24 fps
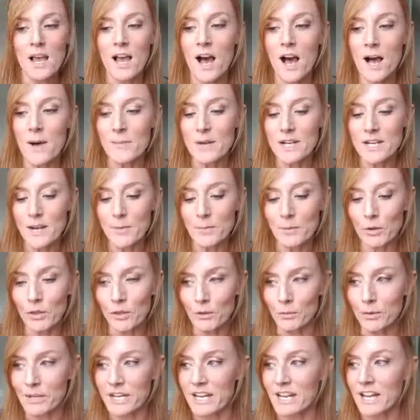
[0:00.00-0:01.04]
Number
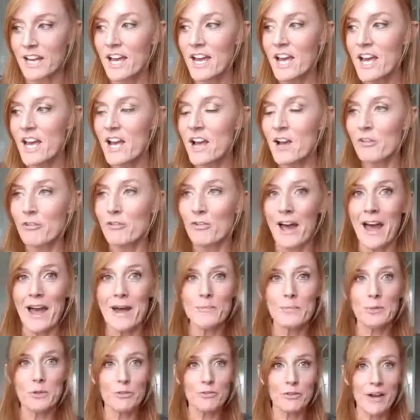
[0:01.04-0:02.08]
3,
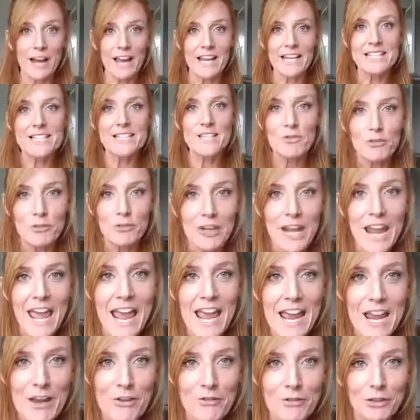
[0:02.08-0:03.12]
fat provides
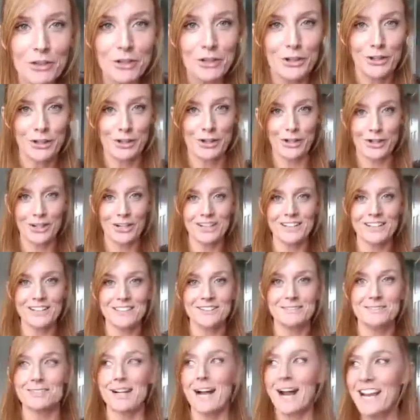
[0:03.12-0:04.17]
flavor,
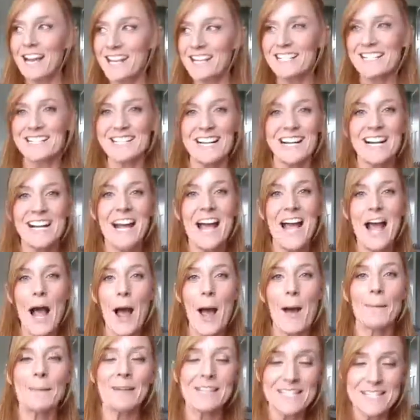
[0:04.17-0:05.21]
right?
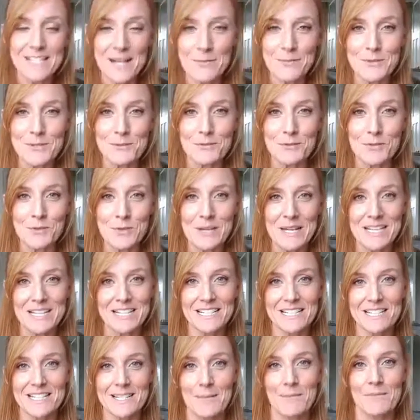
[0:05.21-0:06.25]
How many times have you
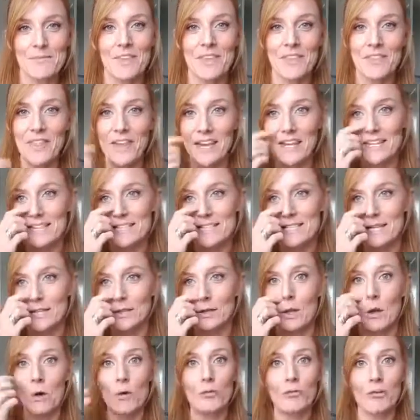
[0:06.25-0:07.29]
eaten something that is
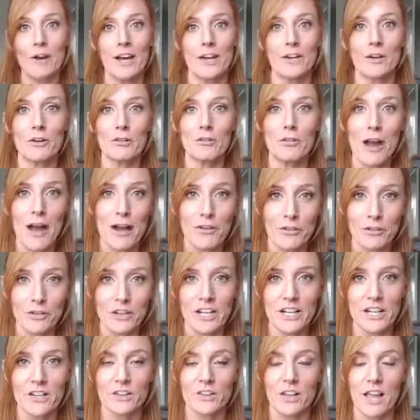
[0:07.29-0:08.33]
low fat or fat
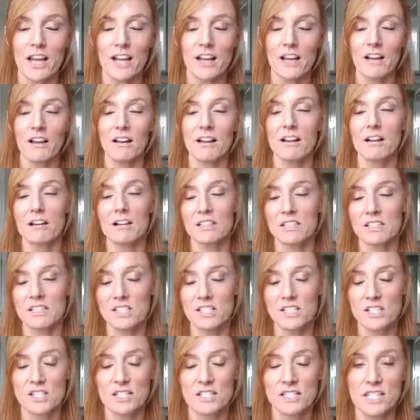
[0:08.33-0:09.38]
free and you're like, oh,
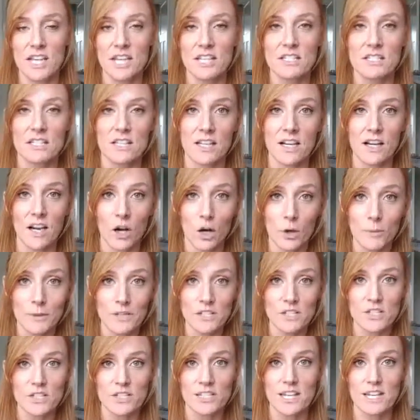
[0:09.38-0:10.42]
this just tastes like
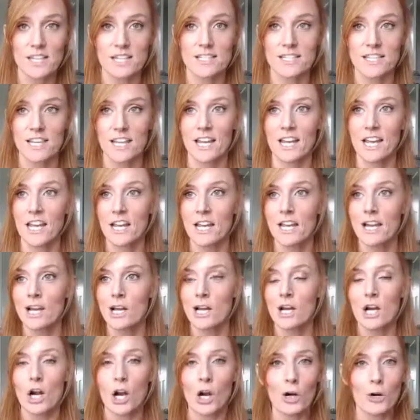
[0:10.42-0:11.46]
garbage. It tastes like
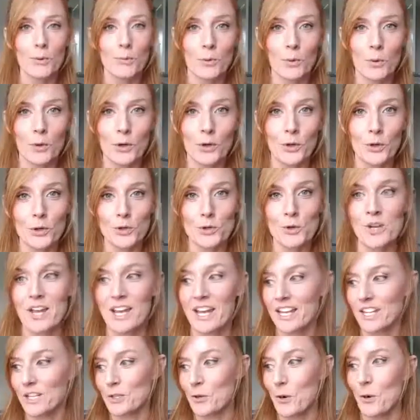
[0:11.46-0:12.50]
cardboard, or you
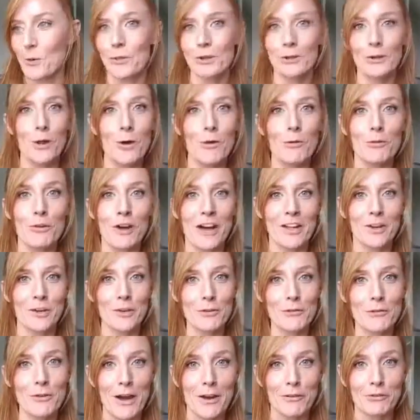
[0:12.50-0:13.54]
get, the low fat or the
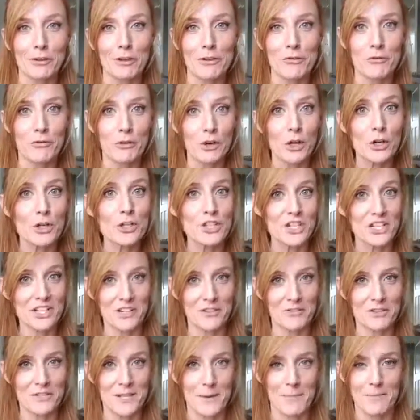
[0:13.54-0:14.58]
fat free version
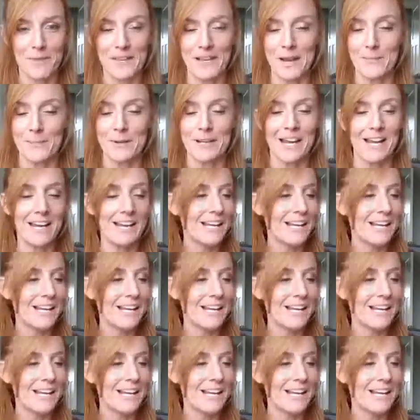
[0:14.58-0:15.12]
of something. I mean,